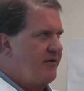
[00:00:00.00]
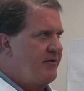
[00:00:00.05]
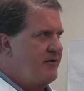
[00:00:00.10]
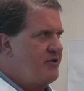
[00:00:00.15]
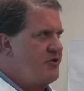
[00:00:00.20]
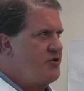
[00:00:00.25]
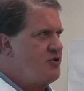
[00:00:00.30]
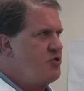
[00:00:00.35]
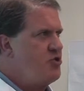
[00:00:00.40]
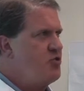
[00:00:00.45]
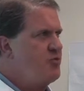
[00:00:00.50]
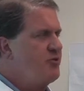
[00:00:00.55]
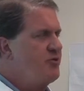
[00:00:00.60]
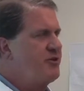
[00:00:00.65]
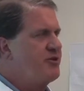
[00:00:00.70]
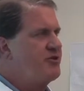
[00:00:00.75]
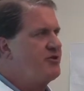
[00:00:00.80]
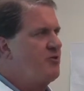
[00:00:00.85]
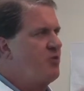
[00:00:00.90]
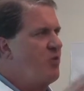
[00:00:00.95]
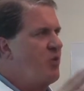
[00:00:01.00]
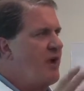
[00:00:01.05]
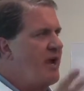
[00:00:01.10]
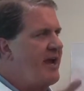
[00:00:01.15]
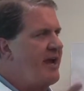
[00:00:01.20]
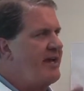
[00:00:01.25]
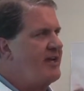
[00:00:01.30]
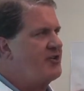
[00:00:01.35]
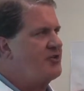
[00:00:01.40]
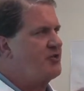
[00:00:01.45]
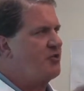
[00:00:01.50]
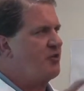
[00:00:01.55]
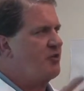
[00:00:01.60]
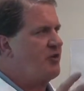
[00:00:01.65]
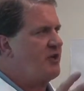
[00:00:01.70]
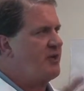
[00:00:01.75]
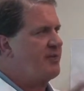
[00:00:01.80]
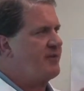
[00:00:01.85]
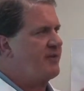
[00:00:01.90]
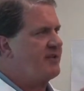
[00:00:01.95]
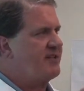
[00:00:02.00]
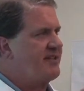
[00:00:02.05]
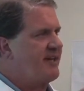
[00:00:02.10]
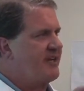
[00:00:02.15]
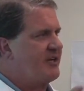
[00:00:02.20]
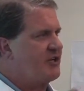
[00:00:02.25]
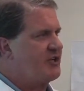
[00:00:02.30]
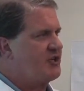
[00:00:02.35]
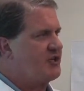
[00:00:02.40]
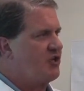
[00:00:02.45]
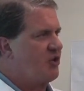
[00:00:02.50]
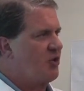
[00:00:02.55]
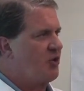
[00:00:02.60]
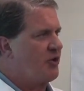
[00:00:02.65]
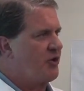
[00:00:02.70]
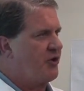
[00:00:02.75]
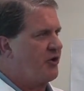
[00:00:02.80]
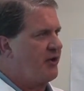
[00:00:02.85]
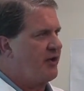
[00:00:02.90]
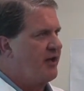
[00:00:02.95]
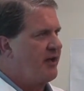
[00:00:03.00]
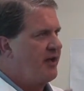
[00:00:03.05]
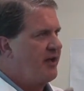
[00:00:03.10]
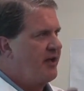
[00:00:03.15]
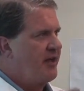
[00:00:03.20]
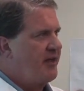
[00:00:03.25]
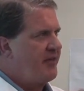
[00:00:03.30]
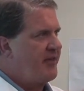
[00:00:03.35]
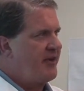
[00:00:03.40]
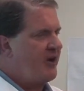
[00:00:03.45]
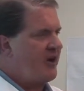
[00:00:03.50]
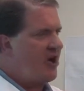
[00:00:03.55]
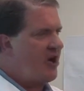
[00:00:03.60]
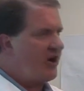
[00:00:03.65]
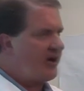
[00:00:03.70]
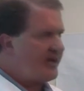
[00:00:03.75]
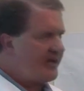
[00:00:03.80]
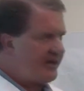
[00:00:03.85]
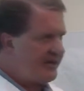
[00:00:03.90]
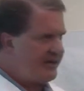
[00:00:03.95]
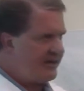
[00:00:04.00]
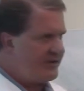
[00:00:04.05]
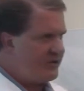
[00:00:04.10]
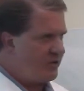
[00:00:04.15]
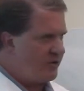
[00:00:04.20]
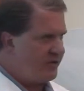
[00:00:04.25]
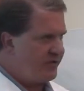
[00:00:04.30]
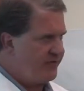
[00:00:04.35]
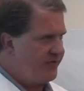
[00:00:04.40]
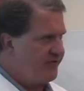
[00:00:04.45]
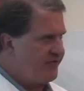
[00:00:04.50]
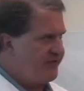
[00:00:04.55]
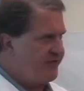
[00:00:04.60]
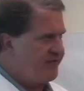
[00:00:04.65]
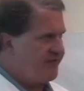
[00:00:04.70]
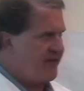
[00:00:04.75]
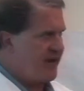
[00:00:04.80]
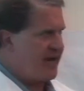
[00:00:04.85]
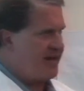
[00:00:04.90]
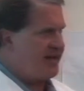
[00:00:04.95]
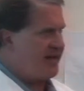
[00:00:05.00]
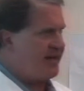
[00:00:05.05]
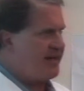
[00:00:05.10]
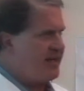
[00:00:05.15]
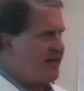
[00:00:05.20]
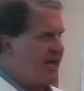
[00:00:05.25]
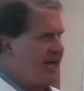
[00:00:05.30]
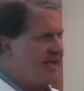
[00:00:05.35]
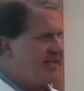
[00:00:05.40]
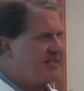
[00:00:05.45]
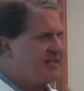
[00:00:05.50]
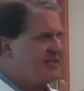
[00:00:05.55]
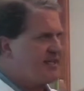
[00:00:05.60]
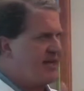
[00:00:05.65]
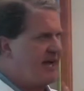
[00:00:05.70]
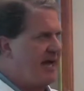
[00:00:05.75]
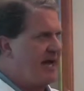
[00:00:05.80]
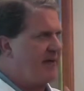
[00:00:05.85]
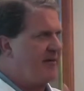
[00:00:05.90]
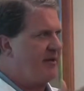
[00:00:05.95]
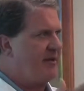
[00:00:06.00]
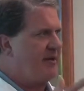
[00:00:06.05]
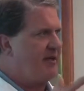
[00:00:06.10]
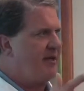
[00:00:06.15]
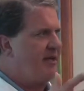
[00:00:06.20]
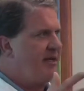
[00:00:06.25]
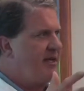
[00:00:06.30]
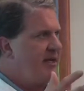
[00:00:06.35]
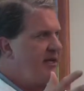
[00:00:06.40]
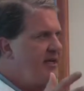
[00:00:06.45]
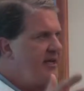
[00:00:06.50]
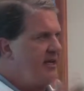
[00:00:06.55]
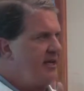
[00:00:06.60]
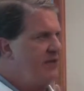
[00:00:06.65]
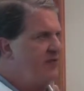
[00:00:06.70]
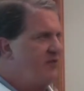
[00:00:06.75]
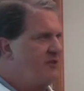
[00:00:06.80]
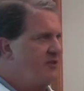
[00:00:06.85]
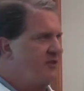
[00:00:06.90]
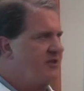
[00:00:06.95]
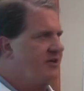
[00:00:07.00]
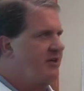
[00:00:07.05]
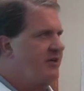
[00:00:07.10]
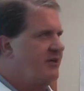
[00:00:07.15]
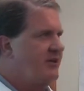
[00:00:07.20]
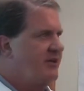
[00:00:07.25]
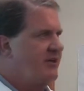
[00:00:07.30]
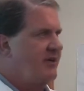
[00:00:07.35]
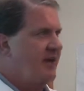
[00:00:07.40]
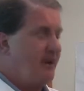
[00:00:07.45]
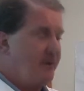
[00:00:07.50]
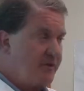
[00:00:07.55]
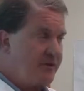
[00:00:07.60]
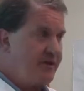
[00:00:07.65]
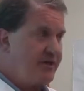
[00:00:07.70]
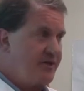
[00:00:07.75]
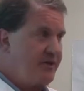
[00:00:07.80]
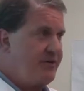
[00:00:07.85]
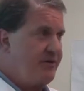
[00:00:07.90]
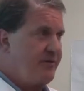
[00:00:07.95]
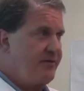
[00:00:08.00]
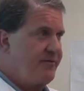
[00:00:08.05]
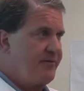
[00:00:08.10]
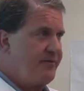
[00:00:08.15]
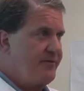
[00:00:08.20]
numerous ways to rehabilitate a shoulder that all can sort of find a nice common end result. I really do.